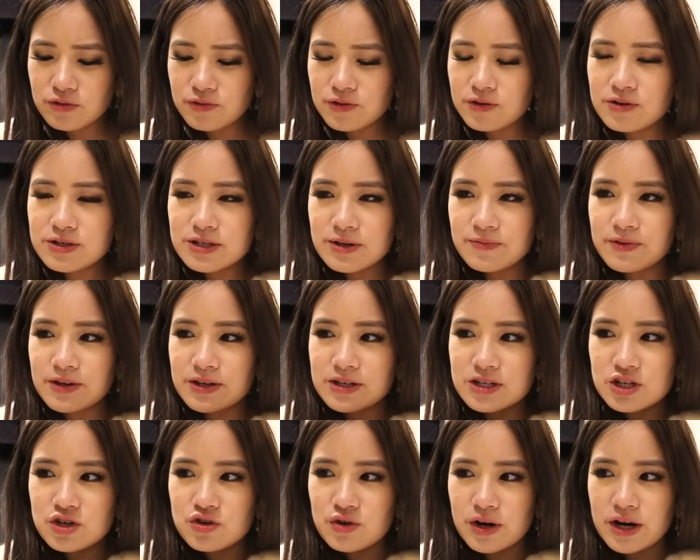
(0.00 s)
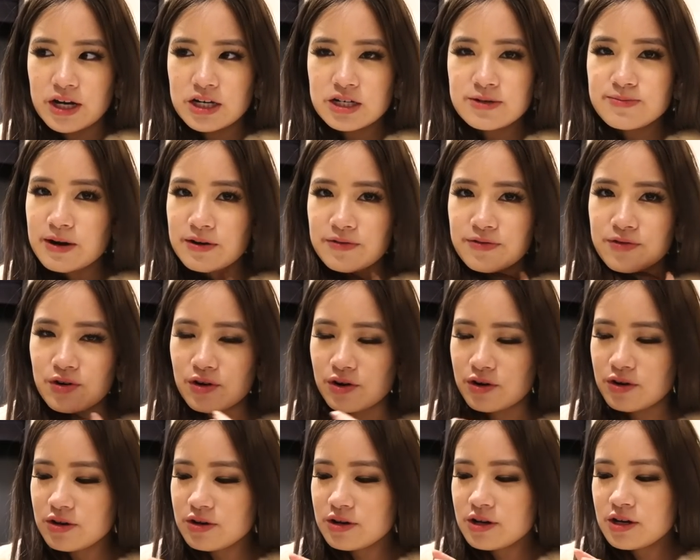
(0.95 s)
feel something strange in my
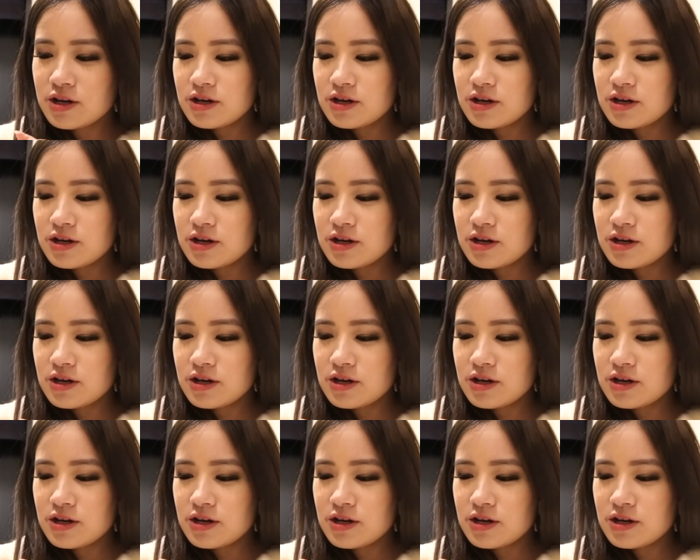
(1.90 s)
throat.